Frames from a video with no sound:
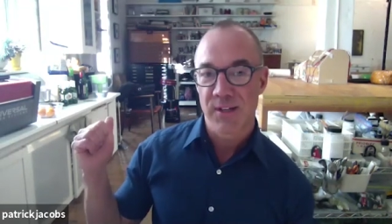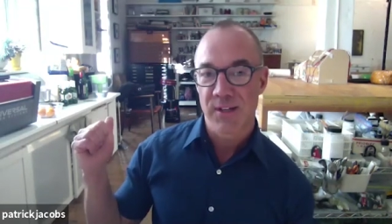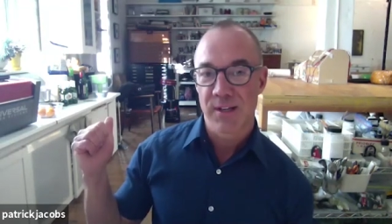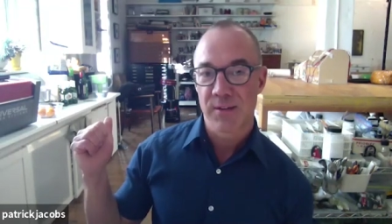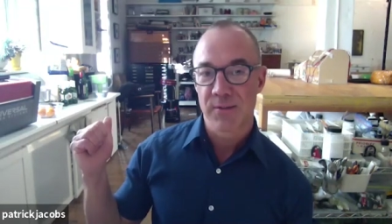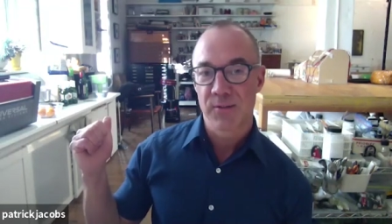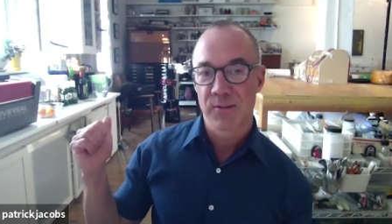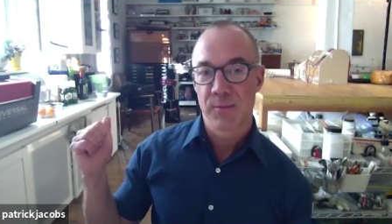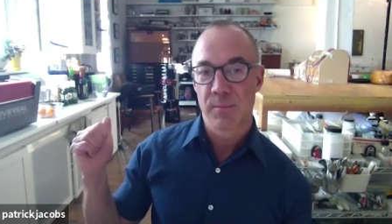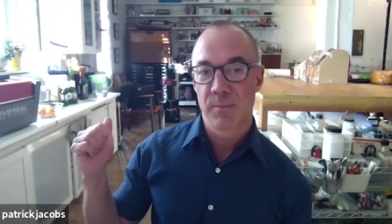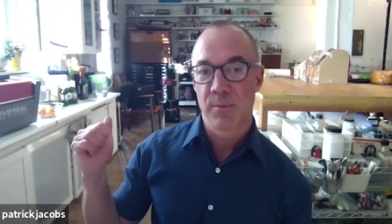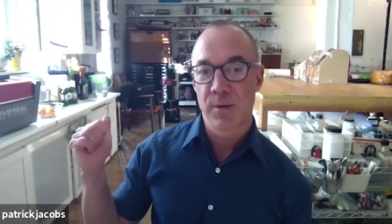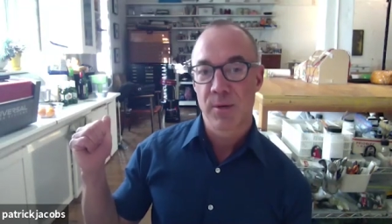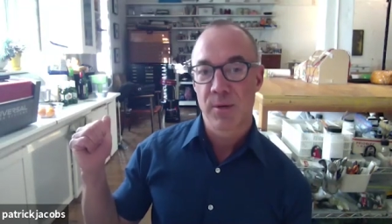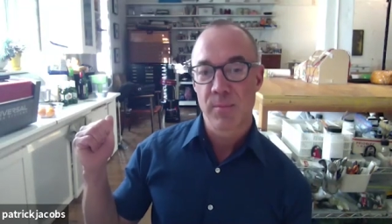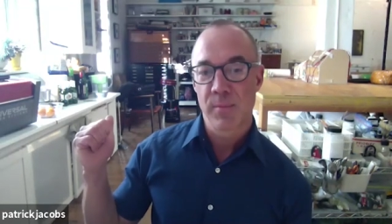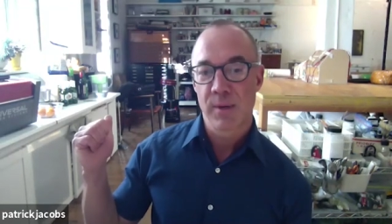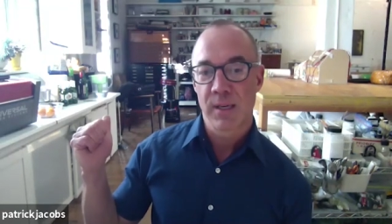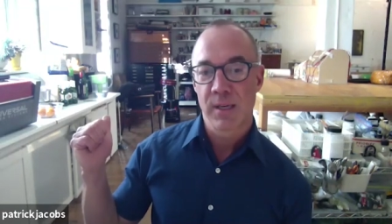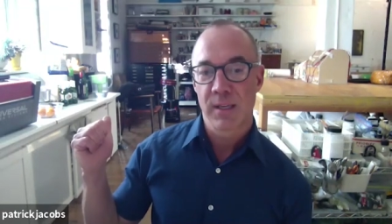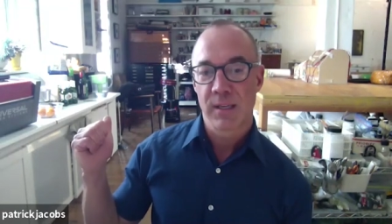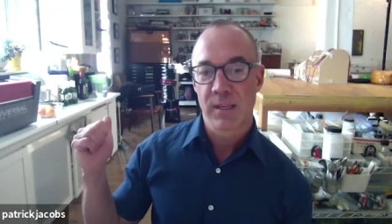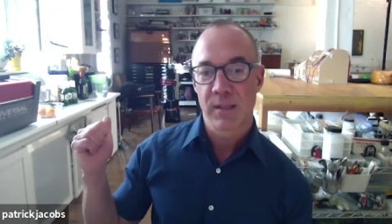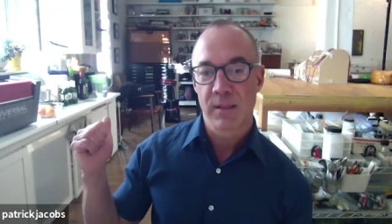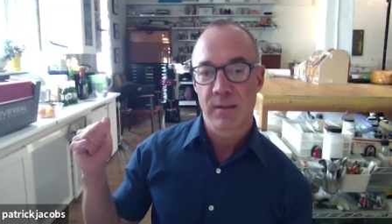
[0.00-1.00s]
uh, some
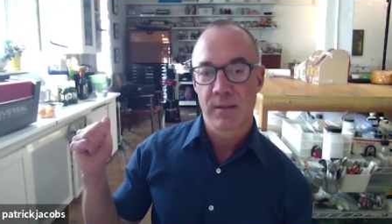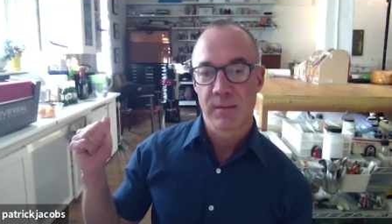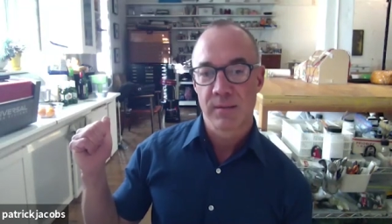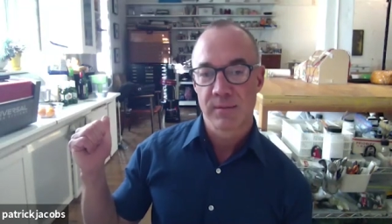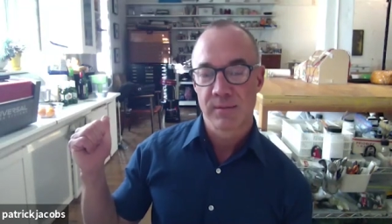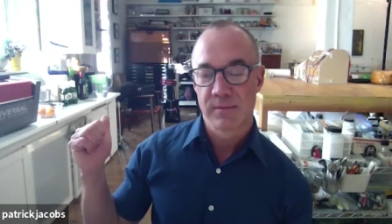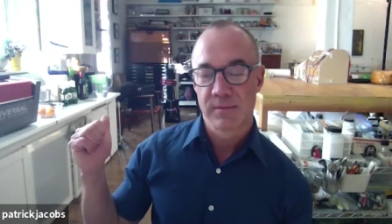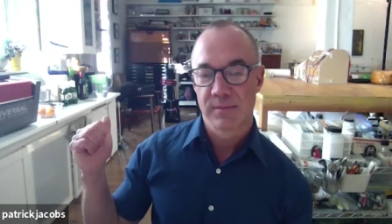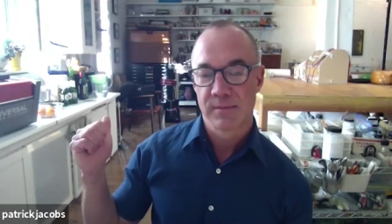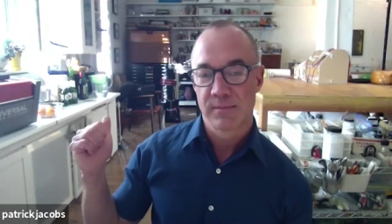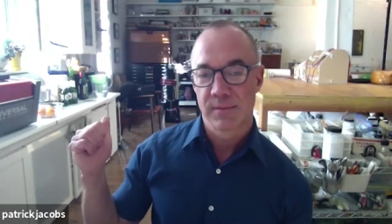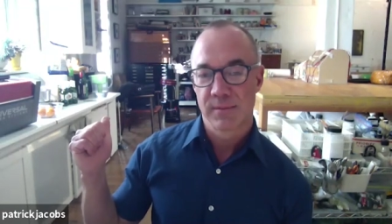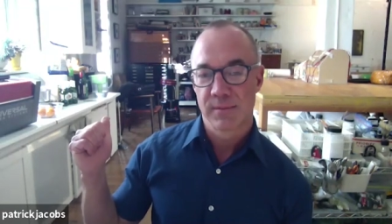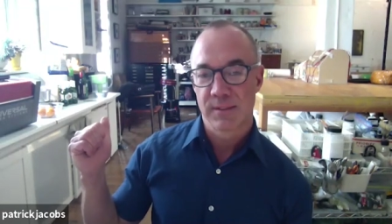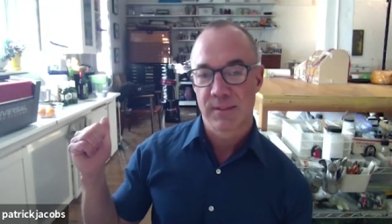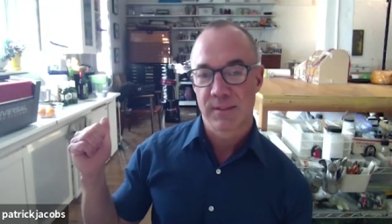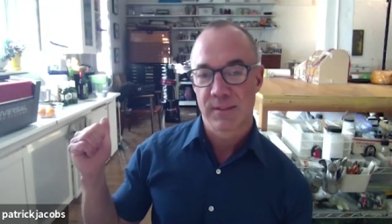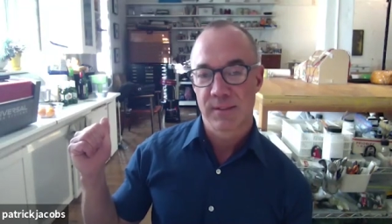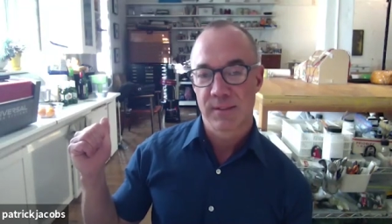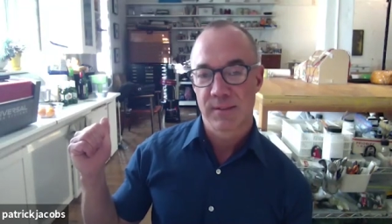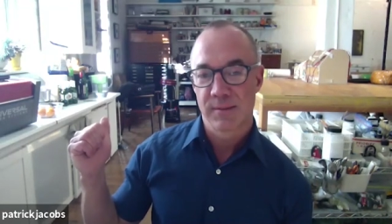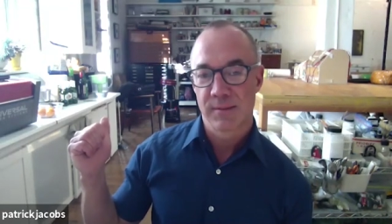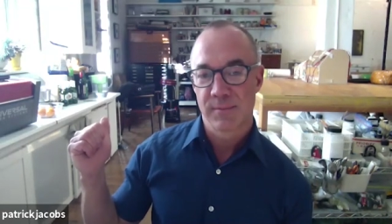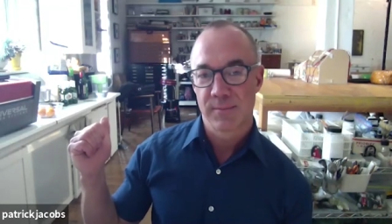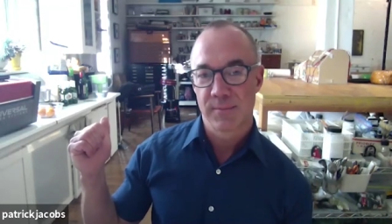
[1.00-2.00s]
printmaking
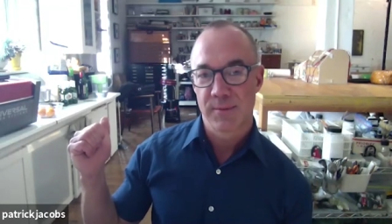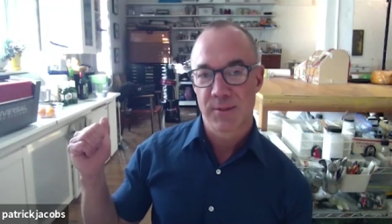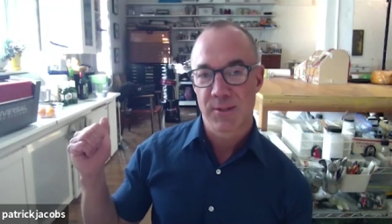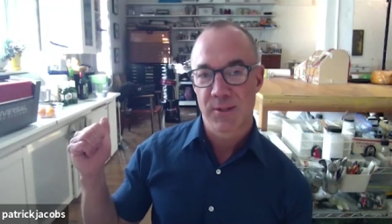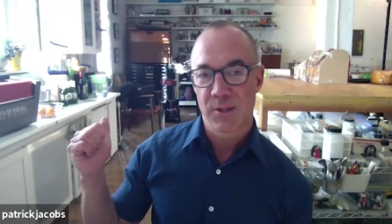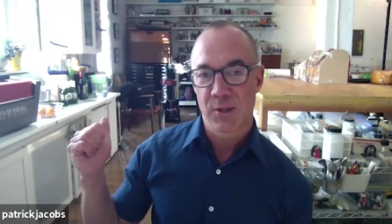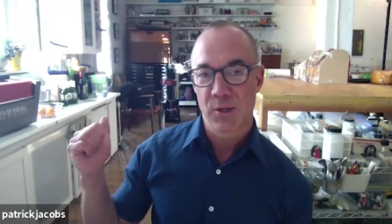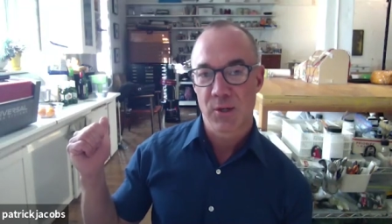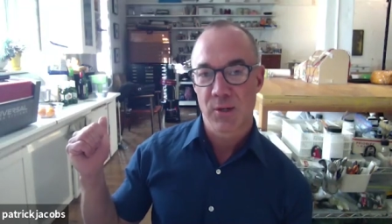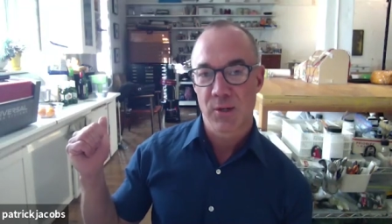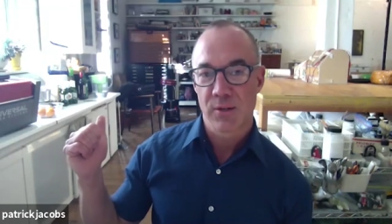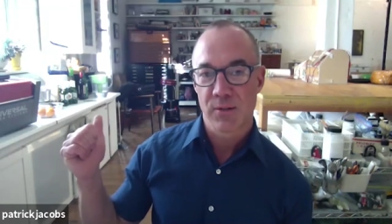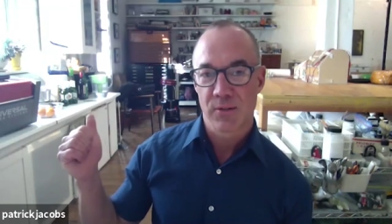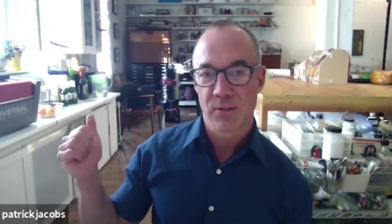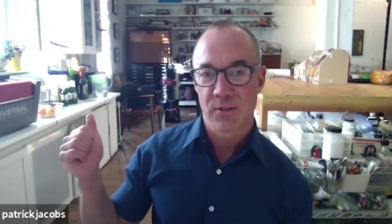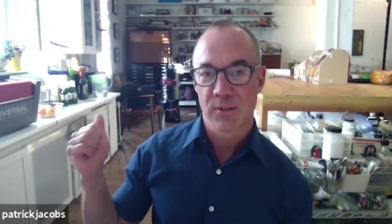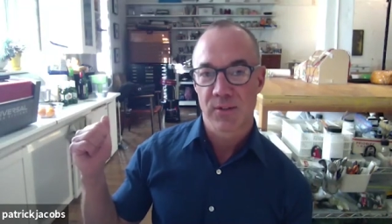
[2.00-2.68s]
uh, materials.